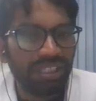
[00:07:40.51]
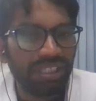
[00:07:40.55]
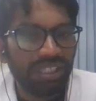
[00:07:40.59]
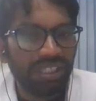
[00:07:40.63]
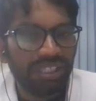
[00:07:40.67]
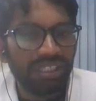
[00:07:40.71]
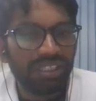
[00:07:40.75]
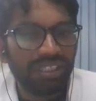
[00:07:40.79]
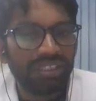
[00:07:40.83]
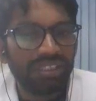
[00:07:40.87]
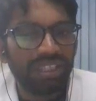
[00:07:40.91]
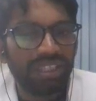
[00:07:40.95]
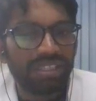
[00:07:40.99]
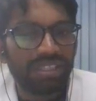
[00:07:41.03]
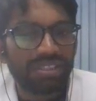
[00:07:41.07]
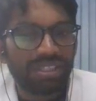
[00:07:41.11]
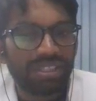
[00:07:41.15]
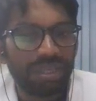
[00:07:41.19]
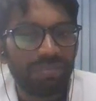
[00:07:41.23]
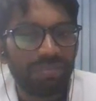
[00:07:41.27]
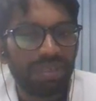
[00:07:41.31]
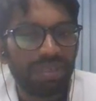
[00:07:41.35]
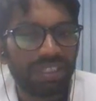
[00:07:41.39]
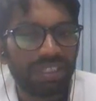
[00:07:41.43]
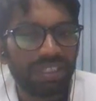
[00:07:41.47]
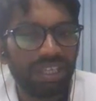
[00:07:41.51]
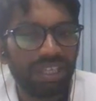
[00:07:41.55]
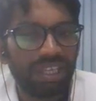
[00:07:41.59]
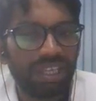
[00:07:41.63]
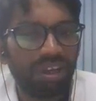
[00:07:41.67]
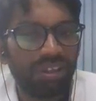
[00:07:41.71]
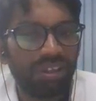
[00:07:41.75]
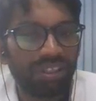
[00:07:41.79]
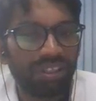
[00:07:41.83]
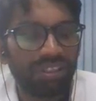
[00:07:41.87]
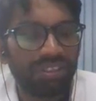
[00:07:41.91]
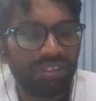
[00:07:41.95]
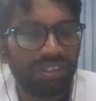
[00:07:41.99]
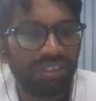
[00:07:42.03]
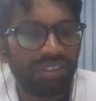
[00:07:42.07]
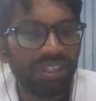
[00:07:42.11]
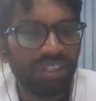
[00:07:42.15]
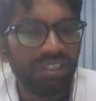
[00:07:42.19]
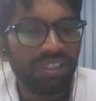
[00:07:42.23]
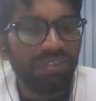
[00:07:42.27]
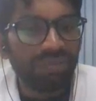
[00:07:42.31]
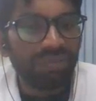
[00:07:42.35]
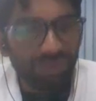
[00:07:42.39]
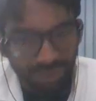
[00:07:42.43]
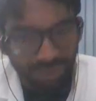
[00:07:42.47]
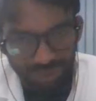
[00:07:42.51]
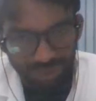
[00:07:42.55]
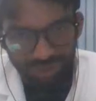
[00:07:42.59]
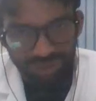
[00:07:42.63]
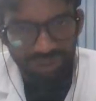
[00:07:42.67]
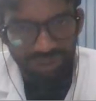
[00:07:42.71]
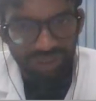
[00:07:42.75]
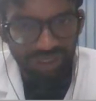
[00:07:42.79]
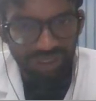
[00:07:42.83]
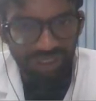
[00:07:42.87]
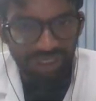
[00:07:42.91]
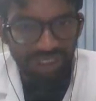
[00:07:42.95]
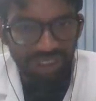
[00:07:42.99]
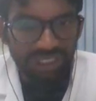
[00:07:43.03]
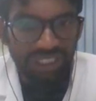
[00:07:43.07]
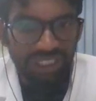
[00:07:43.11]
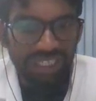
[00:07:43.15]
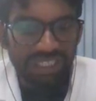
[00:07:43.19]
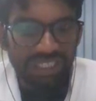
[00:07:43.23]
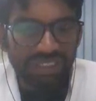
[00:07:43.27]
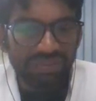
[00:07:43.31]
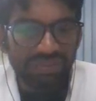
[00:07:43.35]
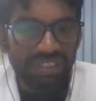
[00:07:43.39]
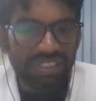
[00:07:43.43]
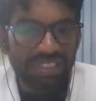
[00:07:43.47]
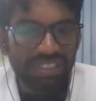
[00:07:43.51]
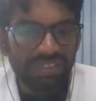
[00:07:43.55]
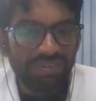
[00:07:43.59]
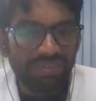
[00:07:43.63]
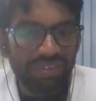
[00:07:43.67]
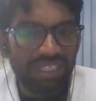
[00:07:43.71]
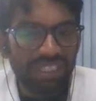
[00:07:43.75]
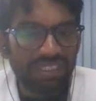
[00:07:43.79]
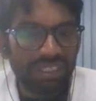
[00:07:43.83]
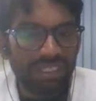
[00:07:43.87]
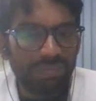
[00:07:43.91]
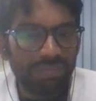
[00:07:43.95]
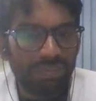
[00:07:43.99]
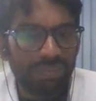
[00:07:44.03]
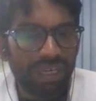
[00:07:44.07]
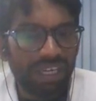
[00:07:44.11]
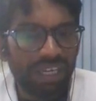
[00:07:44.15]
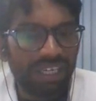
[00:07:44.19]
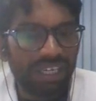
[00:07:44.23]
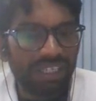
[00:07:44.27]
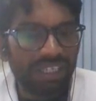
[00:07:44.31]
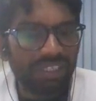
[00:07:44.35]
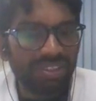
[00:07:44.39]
in the stomach along with the food. Next one, see when the burning